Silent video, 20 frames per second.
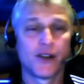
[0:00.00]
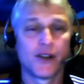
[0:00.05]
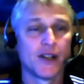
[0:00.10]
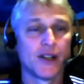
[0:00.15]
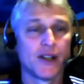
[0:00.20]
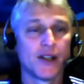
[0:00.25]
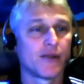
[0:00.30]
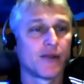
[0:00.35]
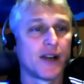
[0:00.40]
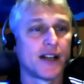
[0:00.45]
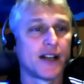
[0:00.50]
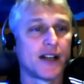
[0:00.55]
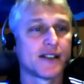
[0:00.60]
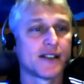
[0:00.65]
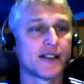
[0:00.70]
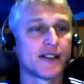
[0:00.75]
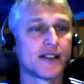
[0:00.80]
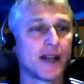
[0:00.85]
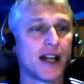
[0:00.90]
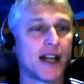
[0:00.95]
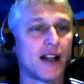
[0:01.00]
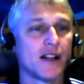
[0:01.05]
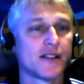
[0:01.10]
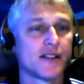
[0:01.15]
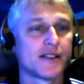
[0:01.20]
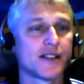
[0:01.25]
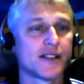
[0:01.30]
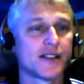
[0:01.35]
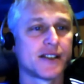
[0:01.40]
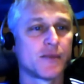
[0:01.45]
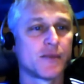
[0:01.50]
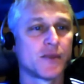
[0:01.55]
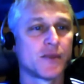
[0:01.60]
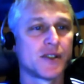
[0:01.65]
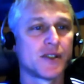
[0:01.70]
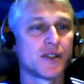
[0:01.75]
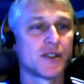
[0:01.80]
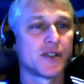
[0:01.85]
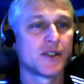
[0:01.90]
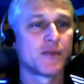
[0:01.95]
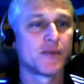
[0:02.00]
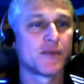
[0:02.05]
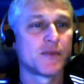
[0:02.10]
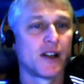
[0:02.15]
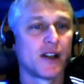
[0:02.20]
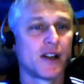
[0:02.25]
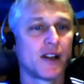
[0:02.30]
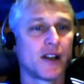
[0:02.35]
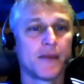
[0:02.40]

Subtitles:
Let's get right to some analysis this morning.